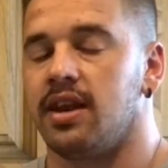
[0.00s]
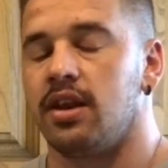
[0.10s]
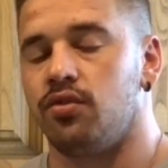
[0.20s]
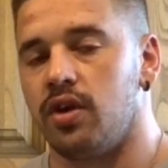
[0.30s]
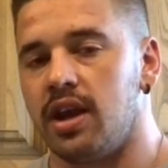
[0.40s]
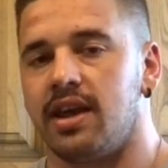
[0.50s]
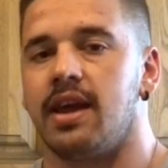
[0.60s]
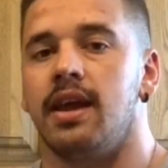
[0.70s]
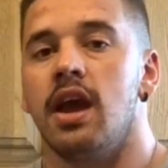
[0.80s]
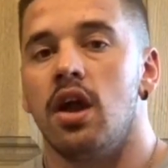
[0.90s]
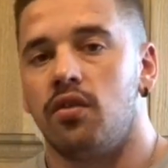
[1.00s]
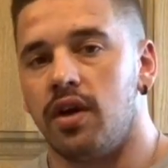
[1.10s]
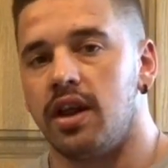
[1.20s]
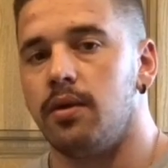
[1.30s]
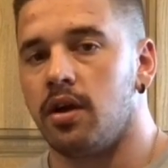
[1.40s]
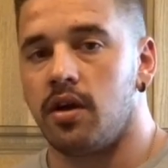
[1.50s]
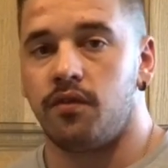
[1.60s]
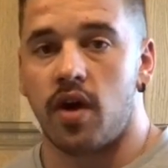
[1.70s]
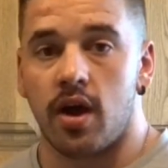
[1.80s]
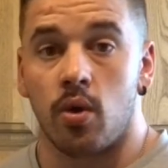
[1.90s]
It's really key, really
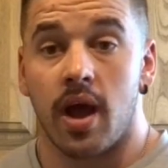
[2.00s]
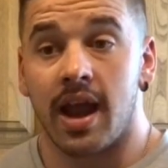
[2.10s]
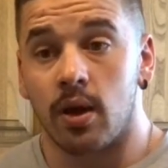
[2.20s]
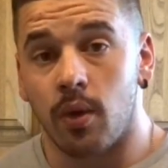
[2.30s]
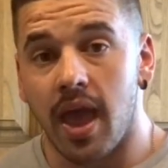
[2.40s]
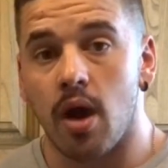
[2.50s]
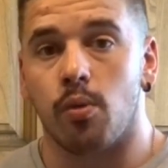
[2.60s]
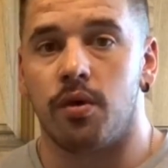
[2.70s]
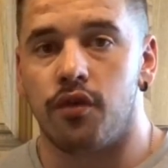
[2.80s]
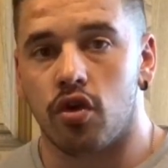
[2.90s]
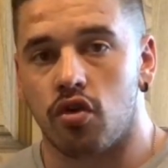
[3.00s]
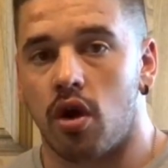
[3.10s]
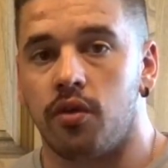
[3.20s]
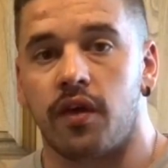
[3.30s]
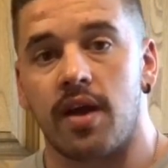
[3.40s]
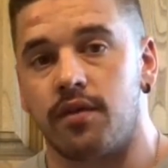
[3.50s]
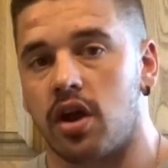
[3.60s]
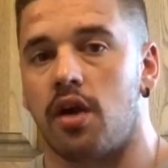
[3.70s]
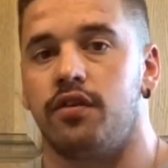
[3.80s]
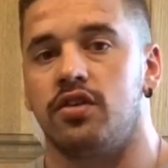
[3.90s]
vital, and it will help with your growth and
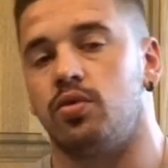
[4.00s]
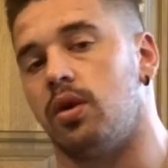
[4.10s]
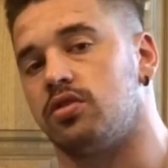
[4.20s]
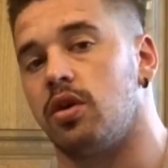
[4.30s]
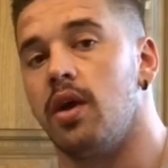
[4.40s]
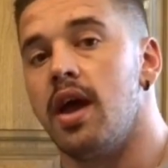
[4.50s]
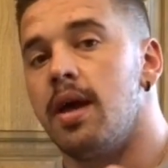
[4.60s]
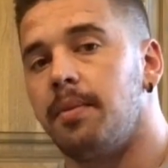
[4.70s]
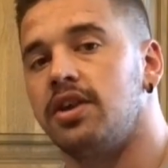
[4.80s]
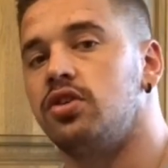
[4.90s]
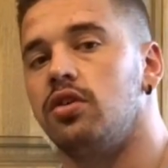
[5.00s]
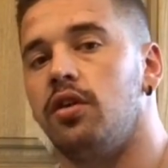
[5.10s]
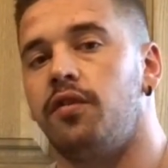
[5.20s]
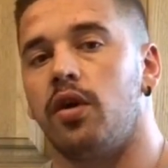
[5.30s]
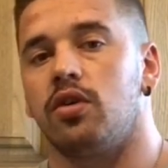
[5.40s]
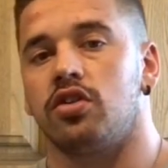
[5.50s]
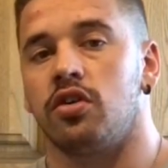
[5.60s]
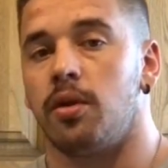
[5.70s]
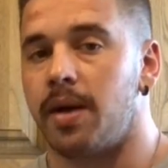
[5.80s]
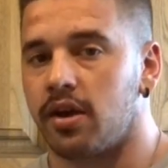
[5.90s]
recovery as well. So make sure you focus
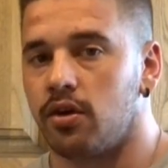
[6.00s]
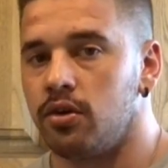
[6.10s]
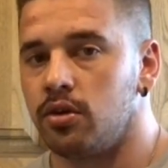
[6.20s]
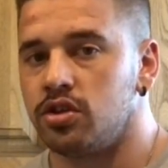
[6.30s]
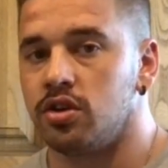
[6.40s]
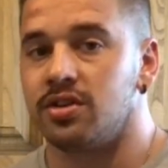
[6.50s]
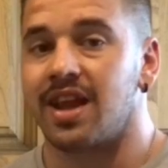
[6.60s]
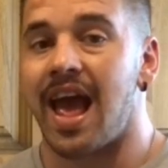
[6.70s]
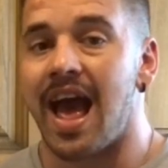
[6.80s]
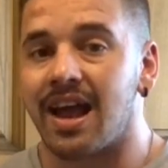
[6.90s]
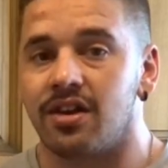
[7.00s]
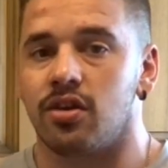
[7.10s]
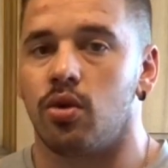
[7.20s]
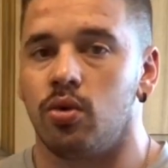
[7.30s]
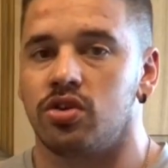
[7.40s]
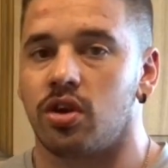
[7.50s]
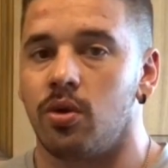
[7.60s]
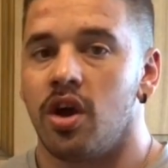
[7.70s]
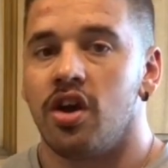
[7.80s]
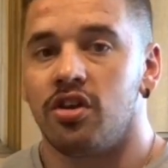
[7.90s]
on your macronutrients and
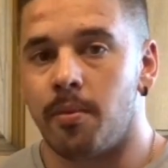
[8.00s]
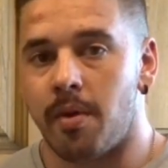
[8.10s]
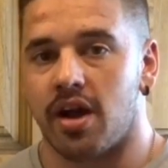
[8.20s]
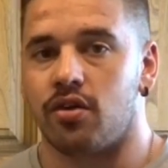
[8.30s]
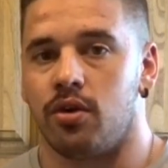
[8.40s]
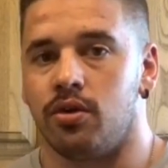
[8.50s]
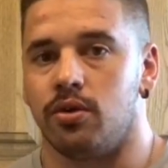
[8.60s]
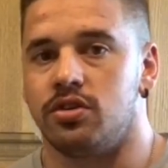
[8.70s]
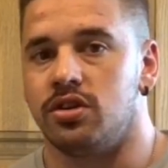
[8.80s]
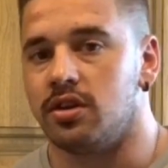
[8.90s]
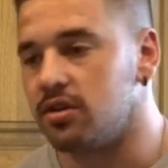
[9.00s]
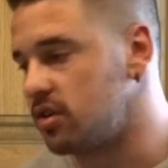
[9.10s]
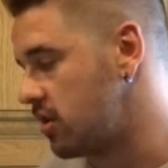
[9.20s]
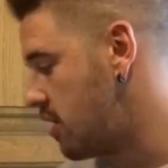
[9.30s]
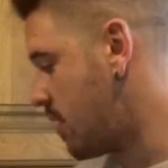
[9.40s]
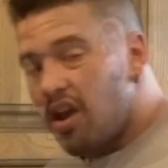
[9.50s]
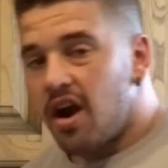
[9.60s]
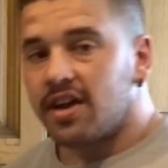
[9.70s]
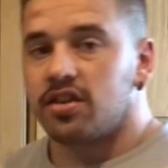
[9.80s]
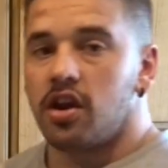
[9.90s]
also your micronutrients.
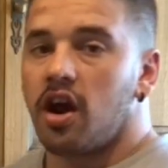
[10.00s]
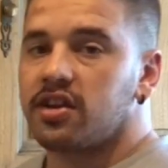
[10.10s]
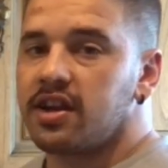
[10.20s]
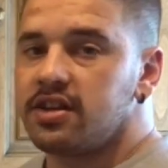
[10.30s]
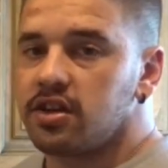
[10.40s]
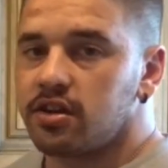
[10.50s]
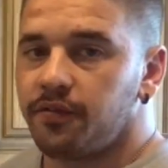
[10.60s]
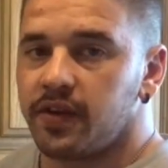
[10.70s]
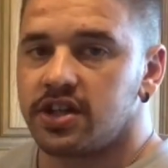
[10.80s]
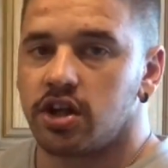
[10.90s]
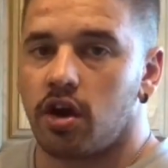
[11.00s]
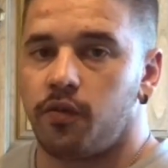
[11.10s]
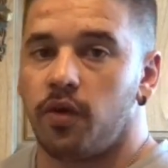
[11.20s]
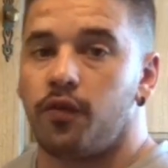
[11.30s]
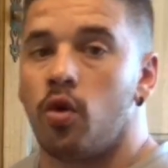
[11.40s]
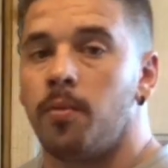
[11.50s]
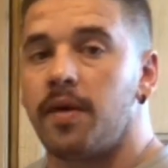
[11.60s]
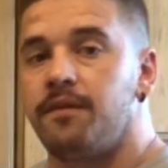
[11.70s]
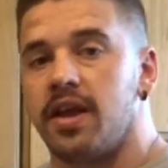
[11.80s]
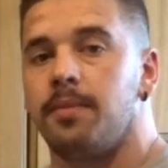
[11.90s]
All right, so lastly, just to finish it off with all my
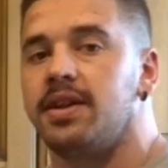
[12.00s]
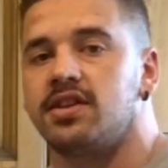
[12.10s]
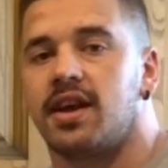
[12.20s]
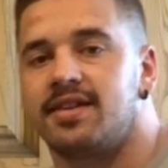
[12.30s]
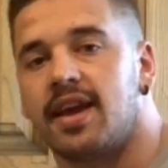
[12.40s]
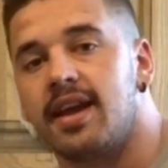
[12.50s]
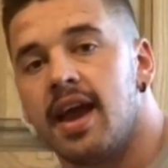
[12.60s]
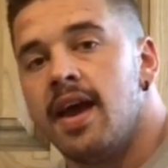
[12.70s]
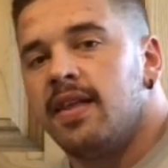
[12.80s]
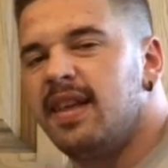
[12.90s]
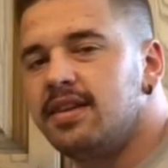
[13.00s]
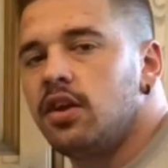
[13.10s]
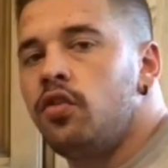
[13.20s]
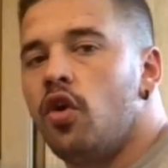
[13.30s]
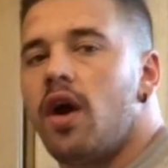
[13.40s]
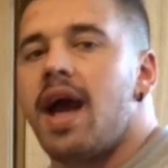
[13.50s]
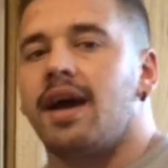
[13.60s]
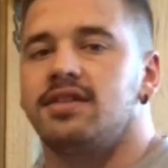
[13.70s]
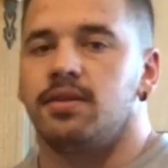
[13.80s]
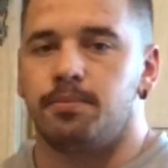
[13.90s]
vitamins that I take, these are not
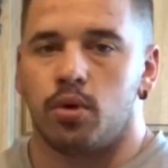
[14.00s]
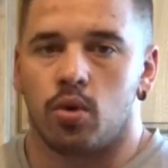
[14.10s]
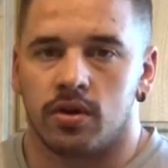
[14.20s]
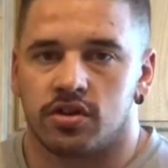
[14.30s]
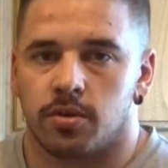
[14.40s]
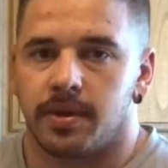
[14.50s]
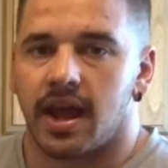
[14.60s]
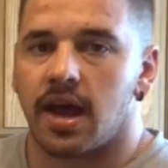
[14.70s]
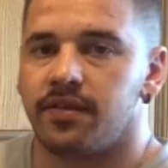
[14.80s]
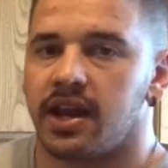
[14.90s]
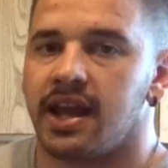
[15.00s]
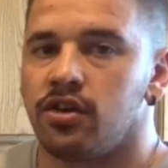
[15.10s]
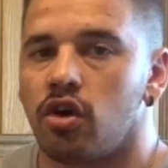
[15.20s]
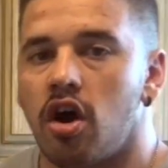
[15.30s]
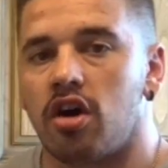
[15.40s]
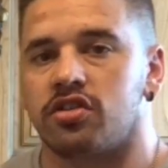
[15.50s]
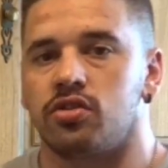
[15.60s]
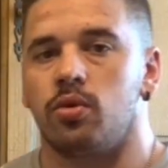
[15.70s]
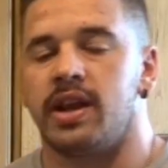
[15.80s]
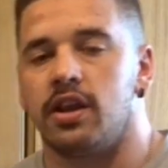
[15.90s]
as important to be having in your
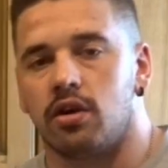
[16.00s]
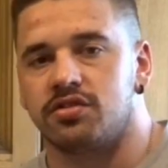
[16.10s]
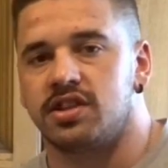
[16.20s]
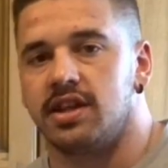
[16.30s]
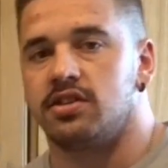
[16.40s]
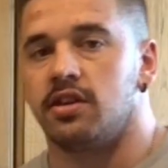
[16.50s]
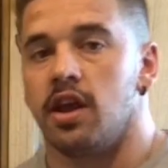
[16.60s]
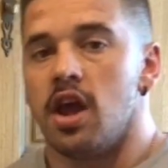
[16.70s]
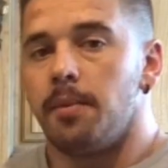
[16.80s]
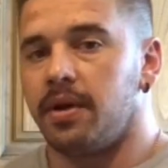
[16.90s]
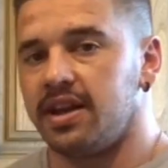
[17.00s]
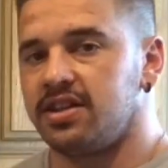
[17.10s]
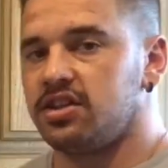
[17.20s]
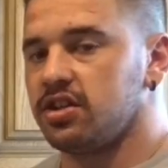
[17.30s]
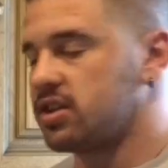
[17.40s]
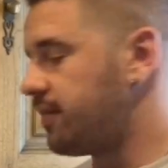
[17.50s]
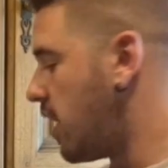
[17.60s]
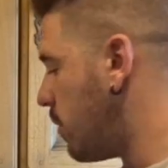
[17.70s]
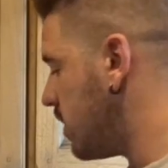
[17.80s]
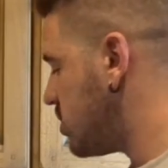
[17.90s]
arsenal in the off season, but this is just something
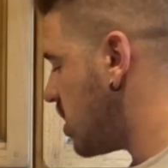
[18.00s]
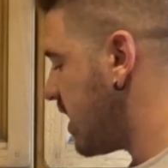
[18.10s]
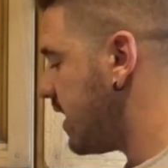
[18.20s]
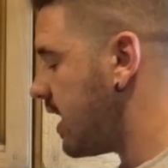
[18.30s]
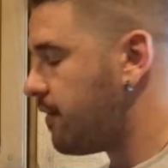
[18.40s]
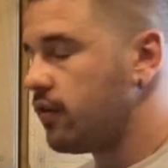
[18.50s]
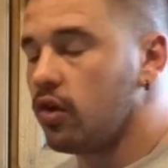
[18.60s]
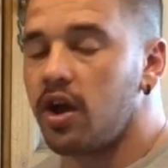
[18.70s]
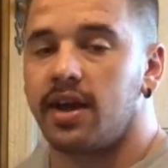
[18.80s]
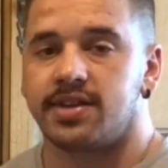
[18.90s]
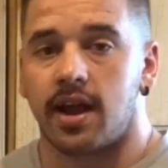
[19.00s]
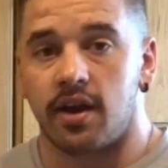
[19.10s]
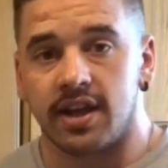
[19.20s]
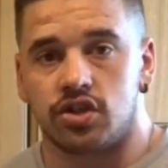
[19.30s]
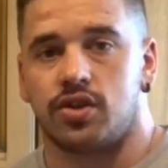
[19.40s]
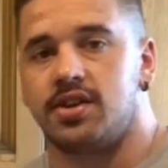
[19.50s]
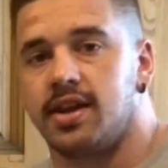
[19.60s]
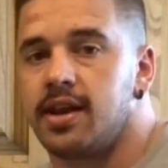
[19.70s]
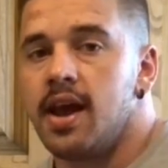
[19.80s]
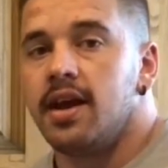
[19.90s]
I want to chuck in there for you guys that are
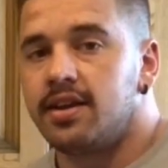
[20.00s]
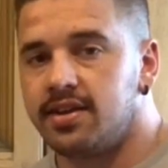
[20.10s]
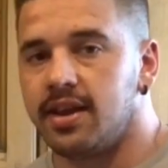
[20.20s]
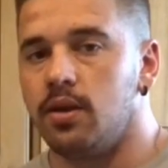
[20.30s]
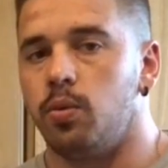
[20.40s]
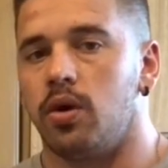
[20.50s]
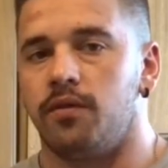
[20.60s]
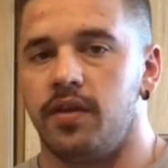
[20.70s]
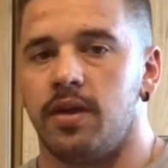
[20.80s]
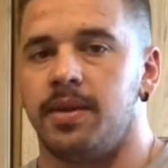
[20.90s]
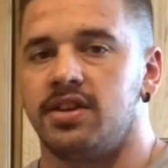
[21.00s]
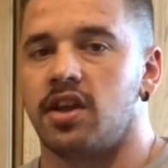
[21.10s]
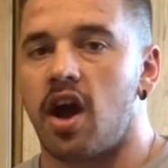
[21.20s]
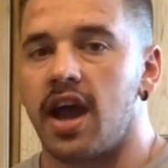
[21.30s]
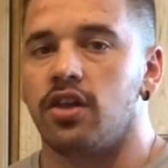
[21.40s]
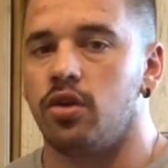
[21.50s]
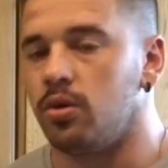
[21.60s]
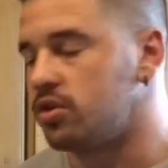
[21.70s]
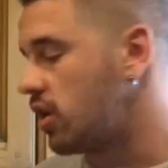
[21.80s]
interested to see what vitamins that I use.